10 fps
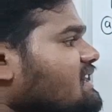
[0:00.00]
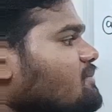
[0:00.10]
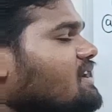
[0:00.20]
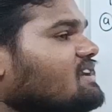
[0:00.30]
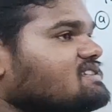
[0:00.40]

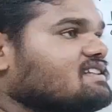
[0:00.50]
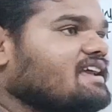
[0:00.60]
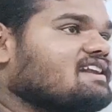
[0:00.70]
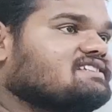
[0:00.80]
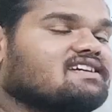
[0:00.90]
centimeters.
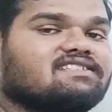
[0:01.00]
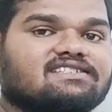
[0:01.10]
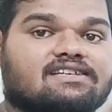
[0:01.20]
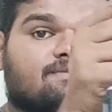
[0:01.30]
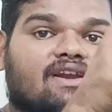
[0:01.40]
They are just
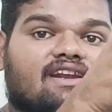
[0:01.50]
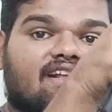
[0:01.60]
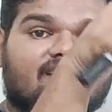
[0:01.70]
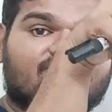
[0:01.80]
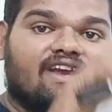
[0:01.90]

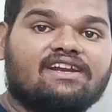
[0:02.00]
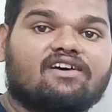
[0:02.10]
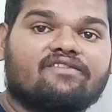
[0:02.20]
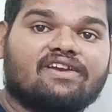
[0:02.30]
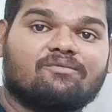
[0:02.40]
suspended a weight
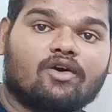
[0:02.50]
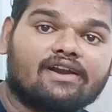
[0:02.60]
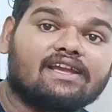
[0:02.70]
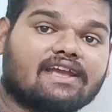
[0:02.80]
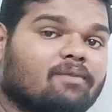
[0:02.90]
of a
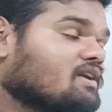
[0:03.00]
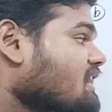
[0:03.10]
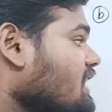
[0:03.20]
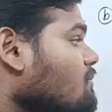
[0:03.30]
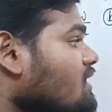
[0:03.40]
body
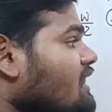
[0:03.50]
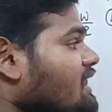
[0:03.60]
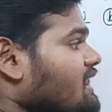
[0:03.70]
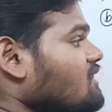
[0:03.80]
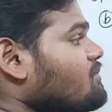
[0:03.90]
capital W
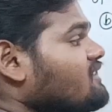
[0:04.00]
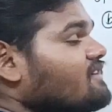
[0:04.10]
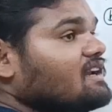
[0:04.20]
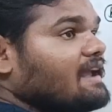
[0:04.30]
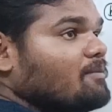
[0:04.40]
in
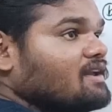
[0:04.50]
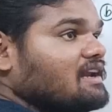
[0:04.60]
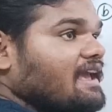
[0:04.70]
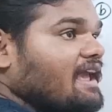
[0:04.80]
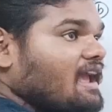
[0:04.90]
between
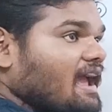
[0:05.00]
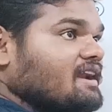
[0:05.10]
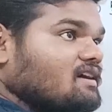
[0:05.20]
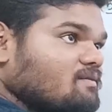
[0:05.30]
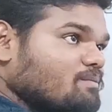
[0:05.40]
capital A
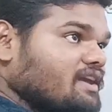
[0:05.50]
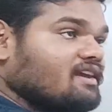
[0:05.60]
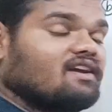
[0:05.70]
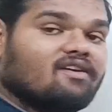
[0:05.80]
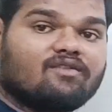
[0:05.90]
and
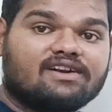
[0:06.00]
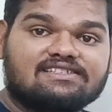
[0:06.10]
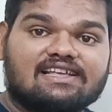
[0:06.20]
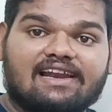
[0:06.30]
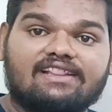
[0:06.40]
B. What
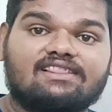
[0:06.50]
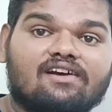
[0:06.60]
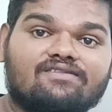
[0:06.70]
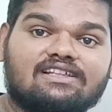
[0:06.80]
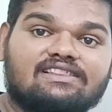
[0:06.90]
is the length
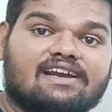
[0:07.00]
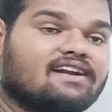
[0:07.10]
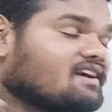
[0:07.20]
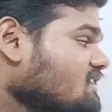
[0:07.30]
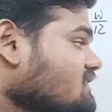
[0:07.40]
of the
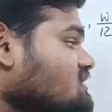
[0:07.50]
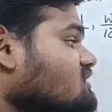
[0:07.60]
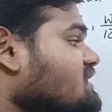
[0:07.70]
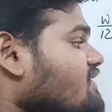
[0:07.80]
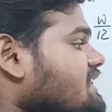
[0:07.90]
thread?
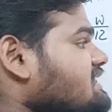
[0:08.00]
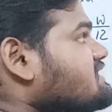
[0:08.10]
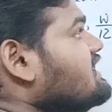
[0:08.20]
So 17